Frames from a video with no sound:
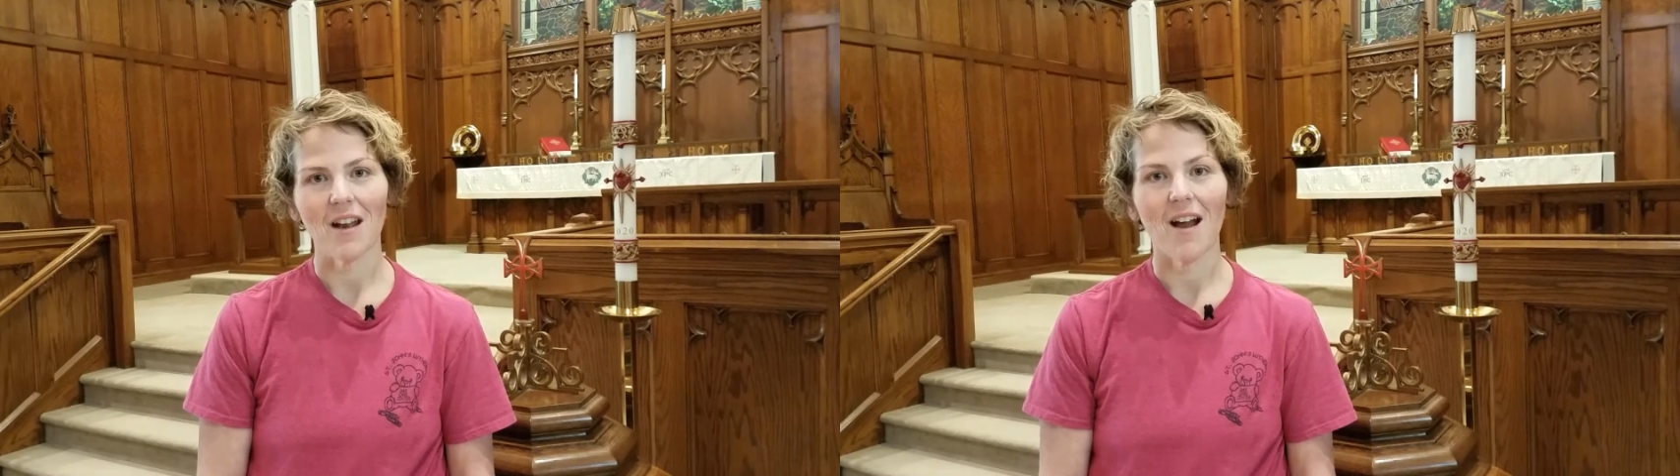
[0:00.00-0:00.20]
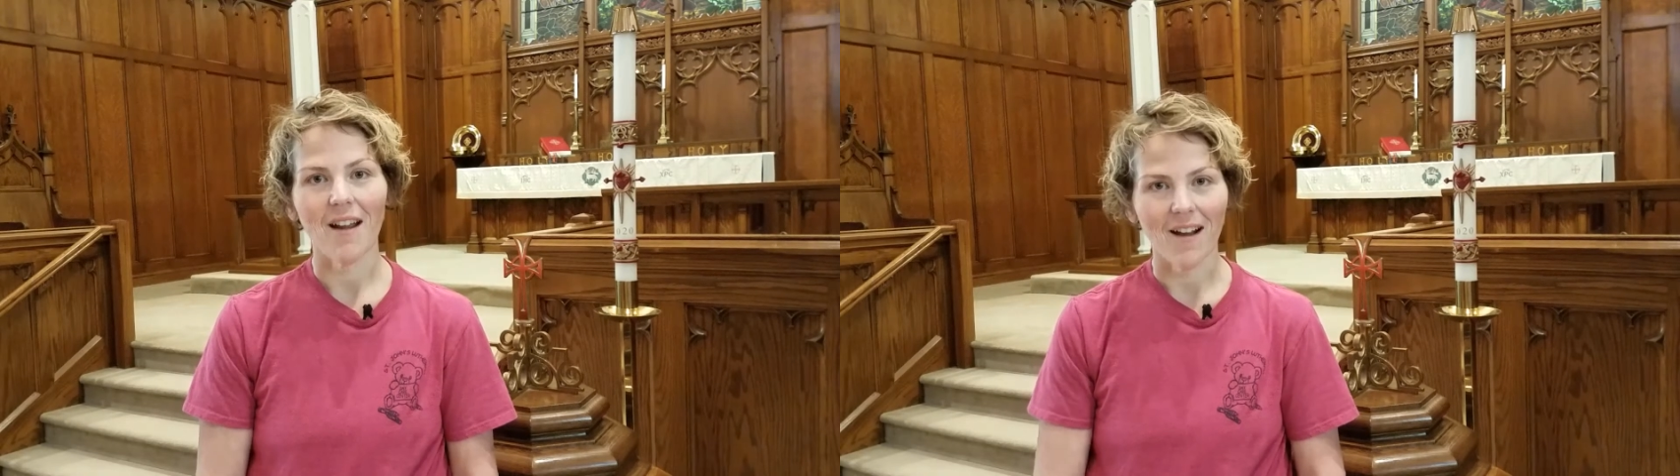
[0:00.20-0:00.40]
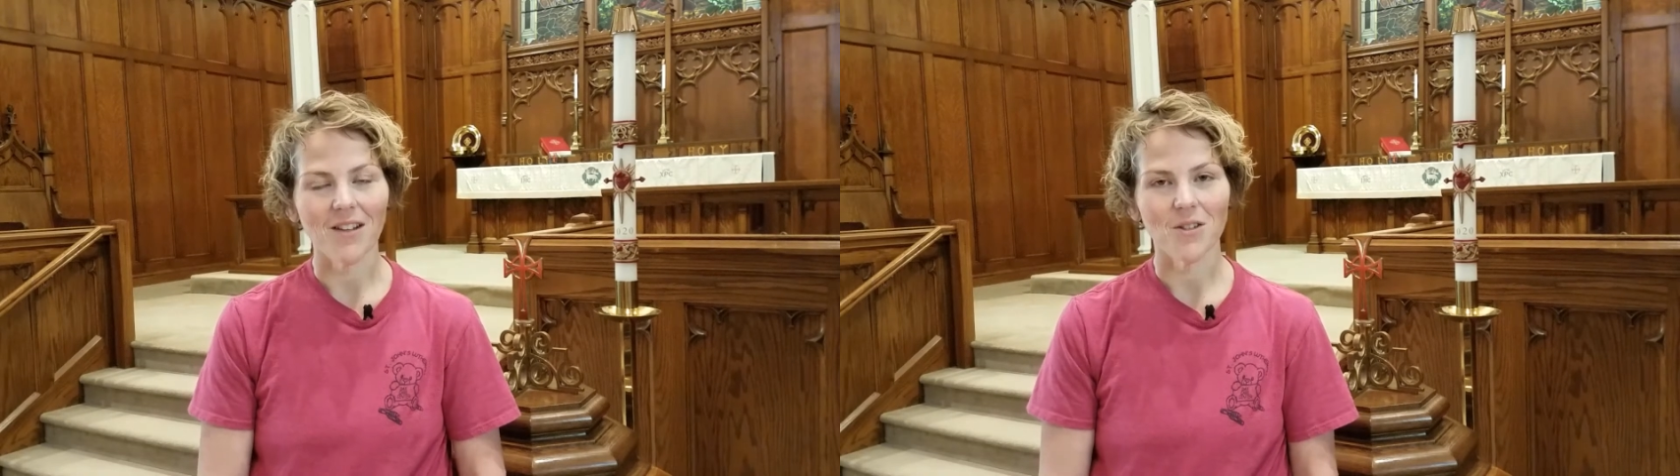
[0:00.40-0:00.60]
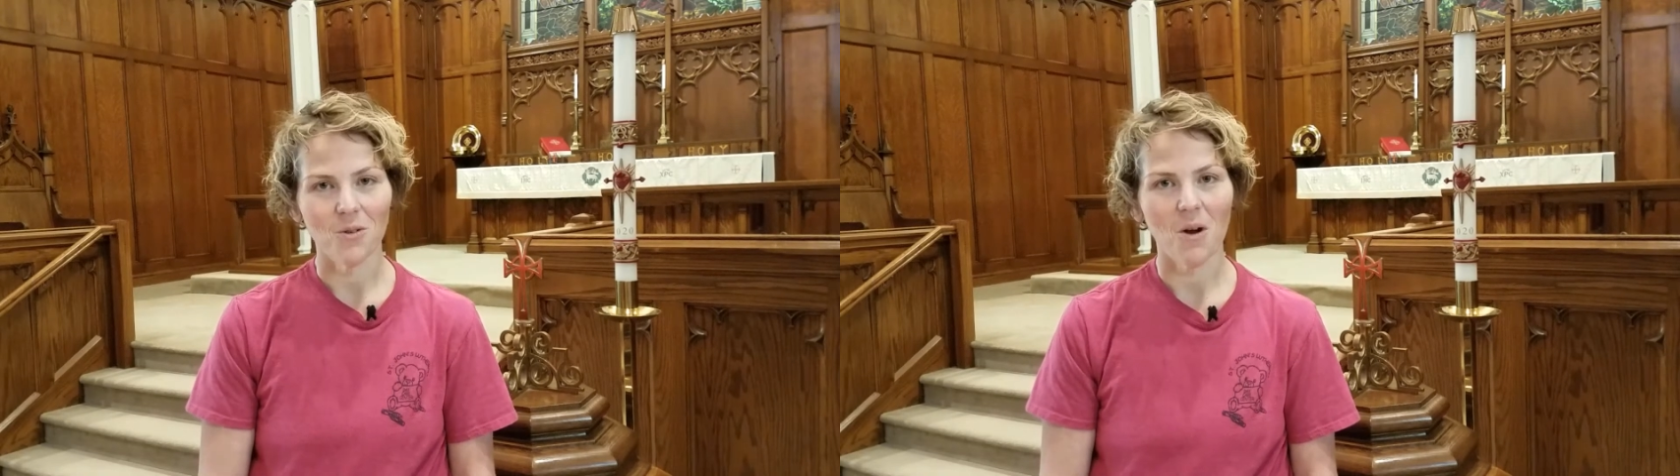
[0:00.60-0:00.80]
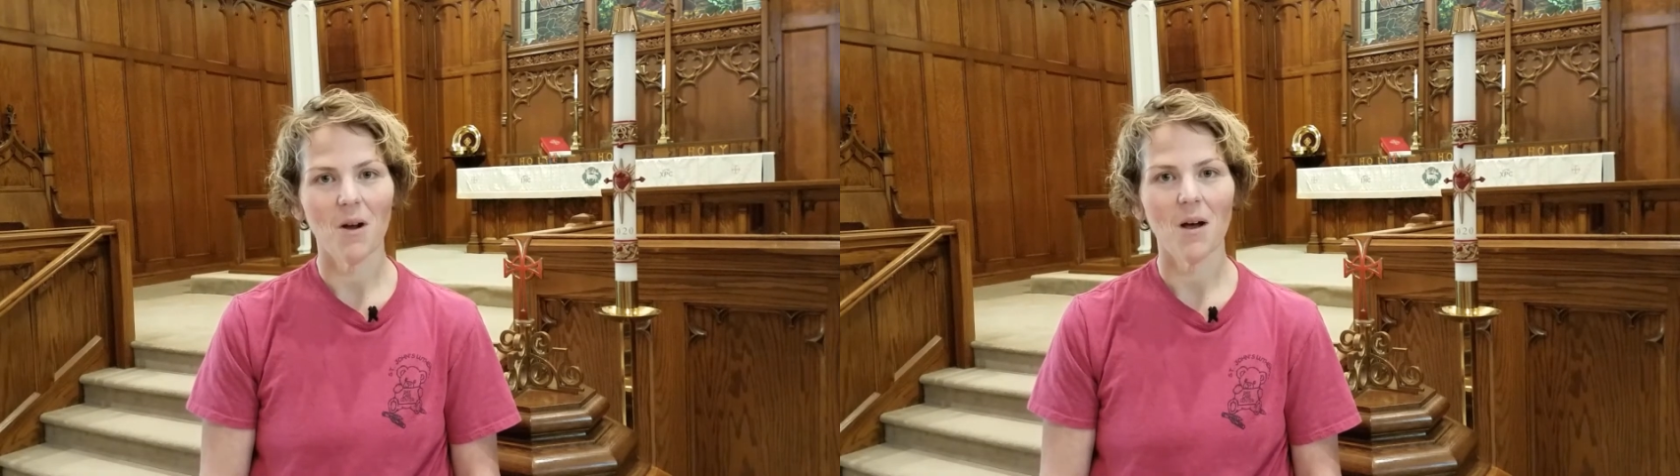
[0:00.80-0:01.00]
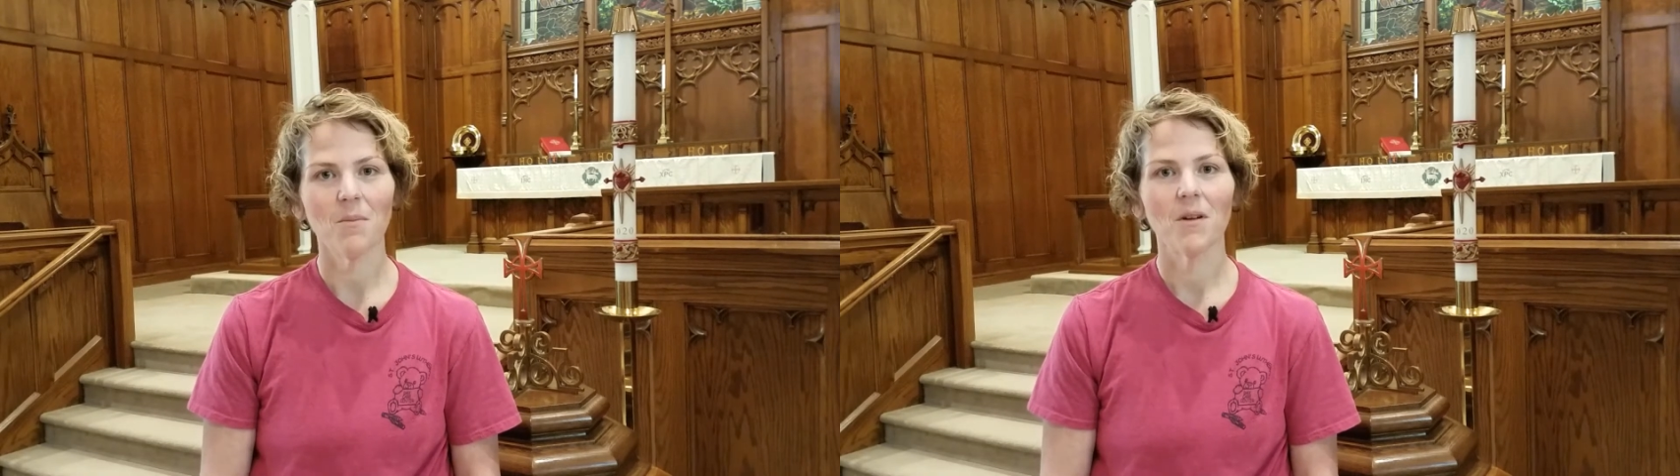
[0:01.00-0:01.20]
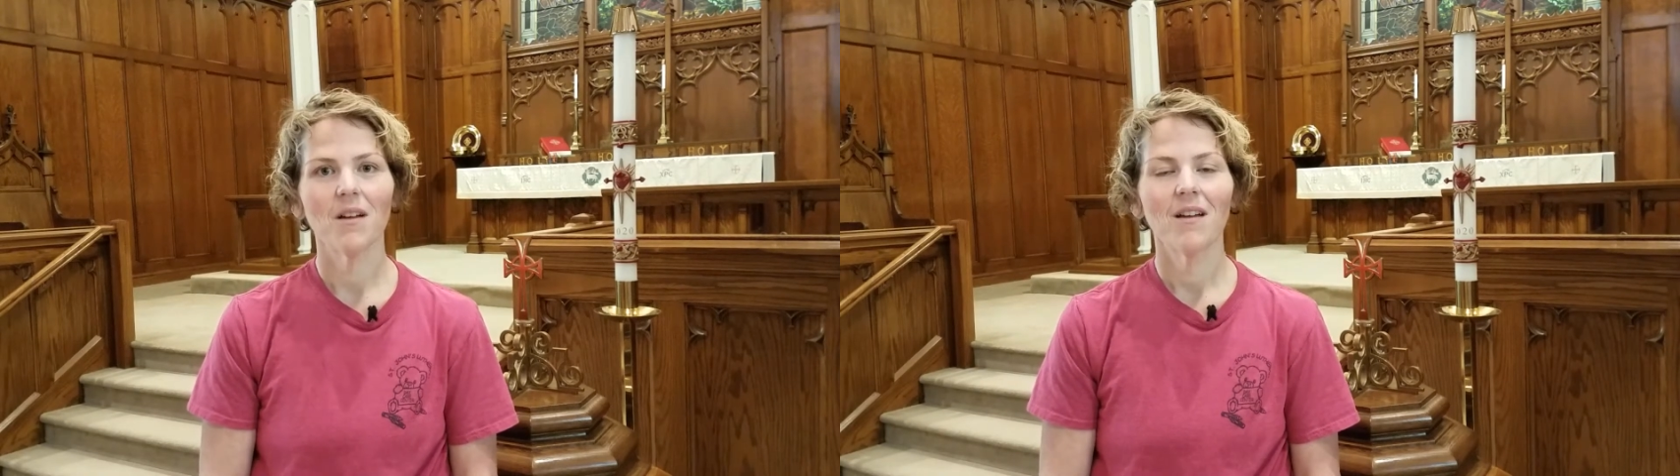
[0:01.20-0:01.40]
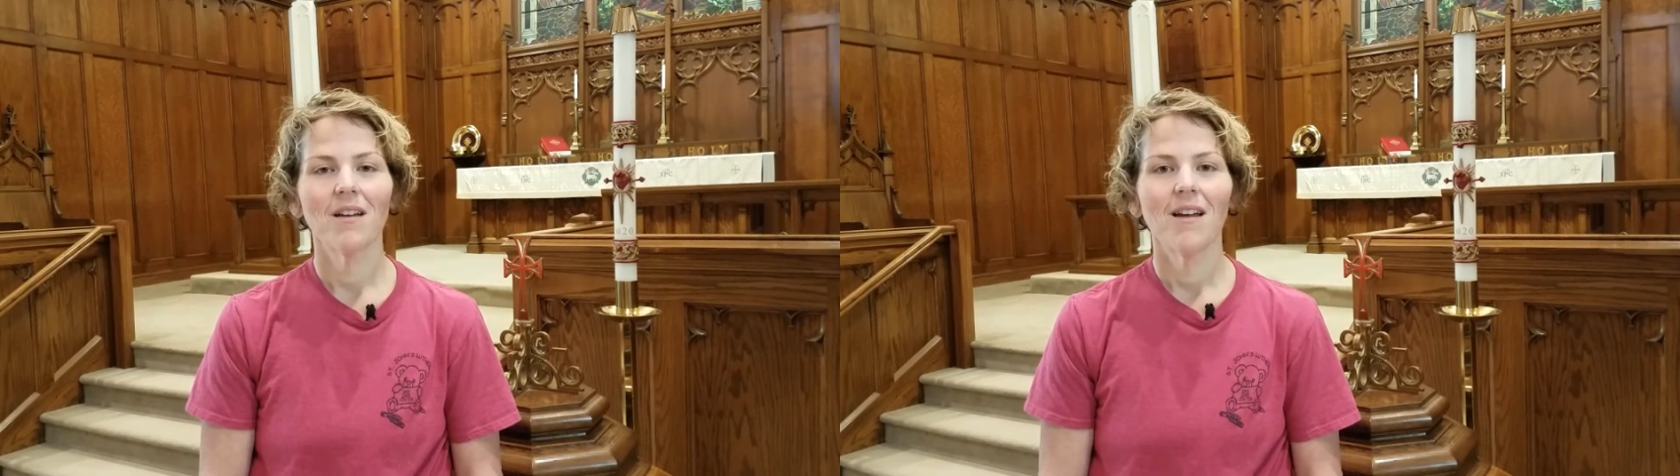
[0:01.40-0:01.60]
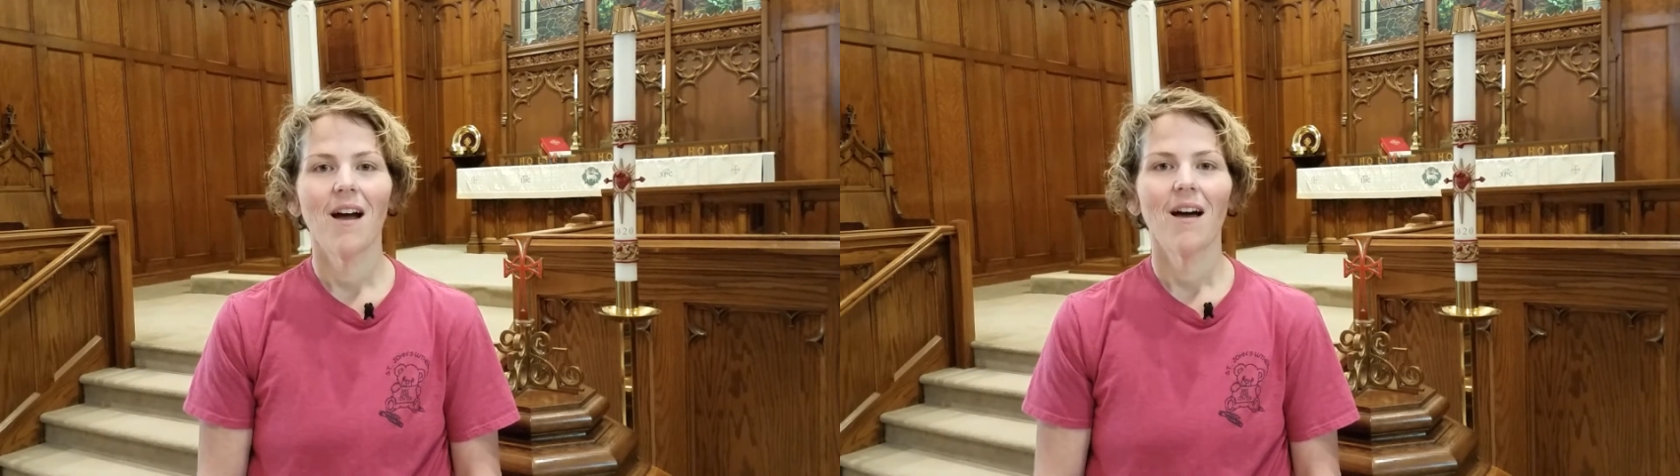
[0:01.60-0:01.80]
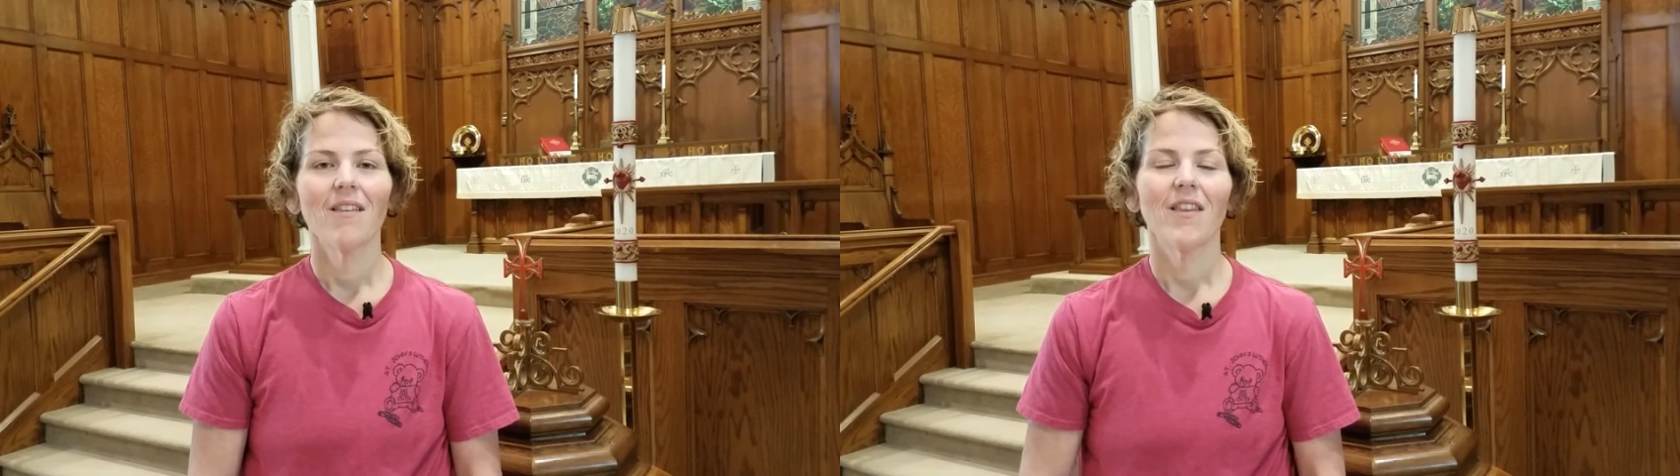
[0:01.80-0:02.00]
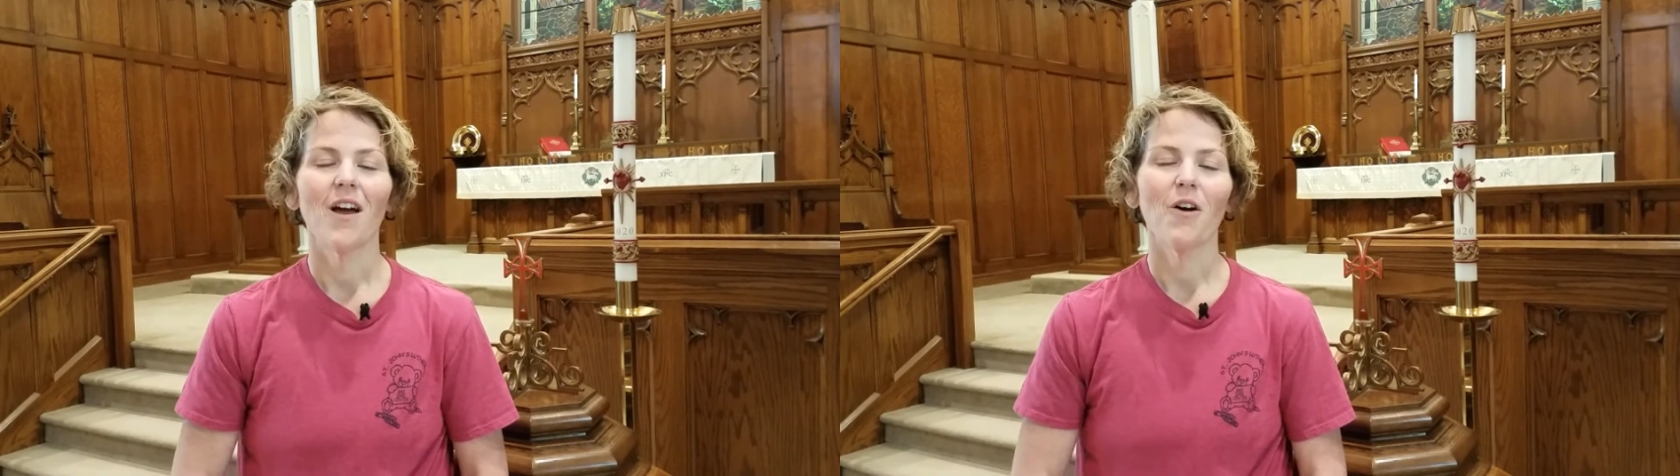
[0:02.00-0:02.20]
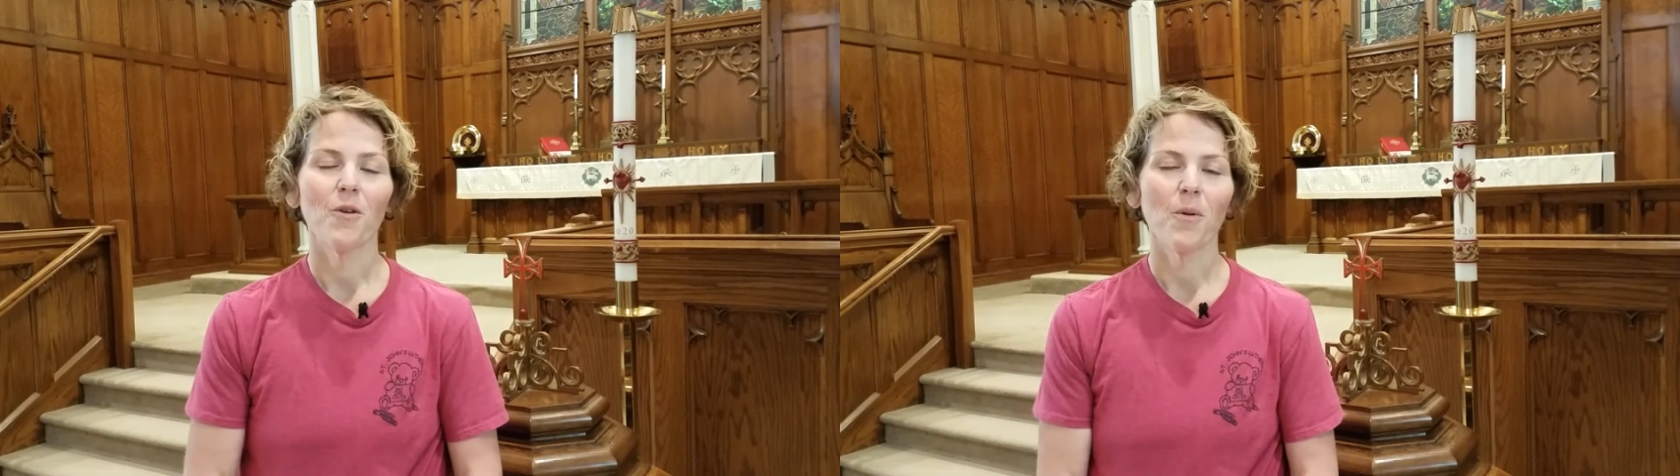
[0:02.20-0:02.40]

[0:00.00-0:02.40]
I got to grow up. The other